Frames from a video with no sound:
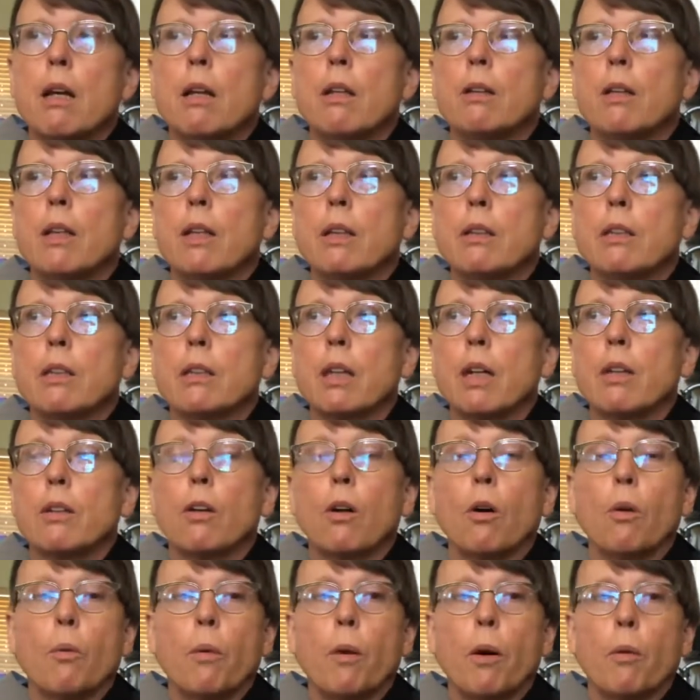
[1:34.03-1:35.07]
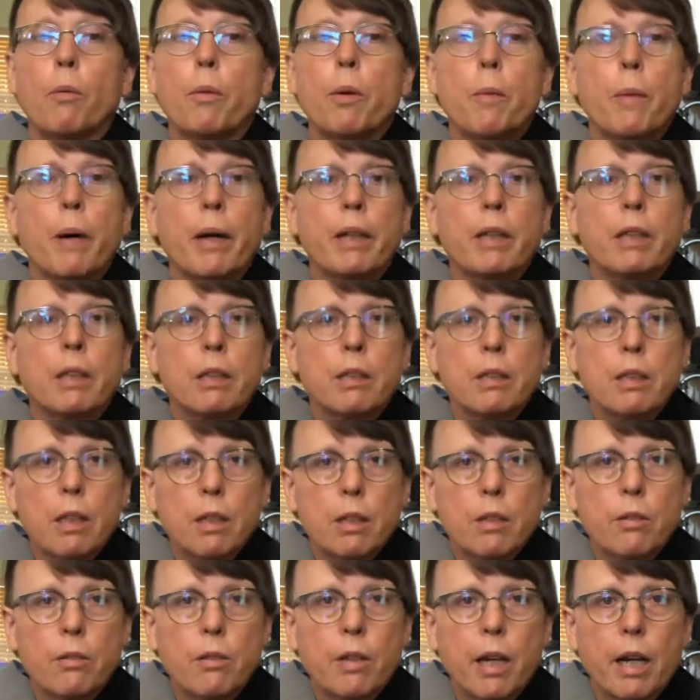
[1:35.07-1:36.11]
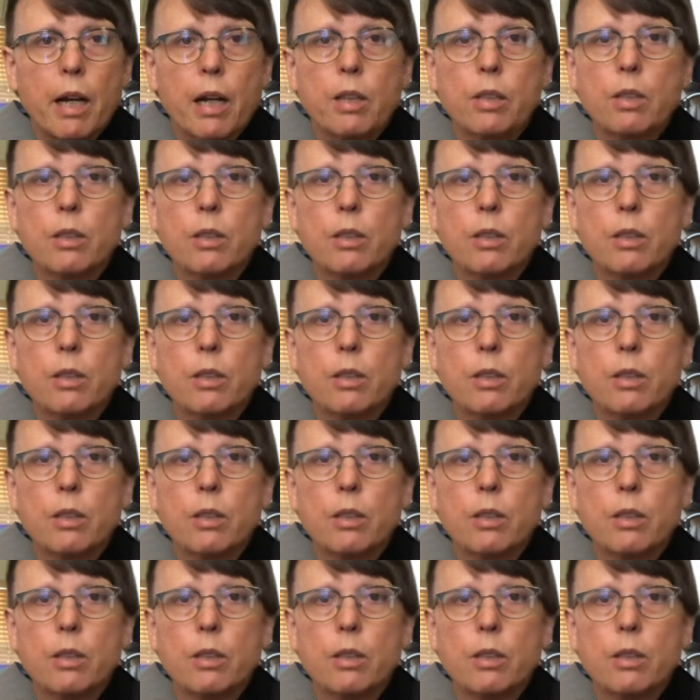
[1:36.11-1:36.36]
they decide, oh, well, we want to continue that.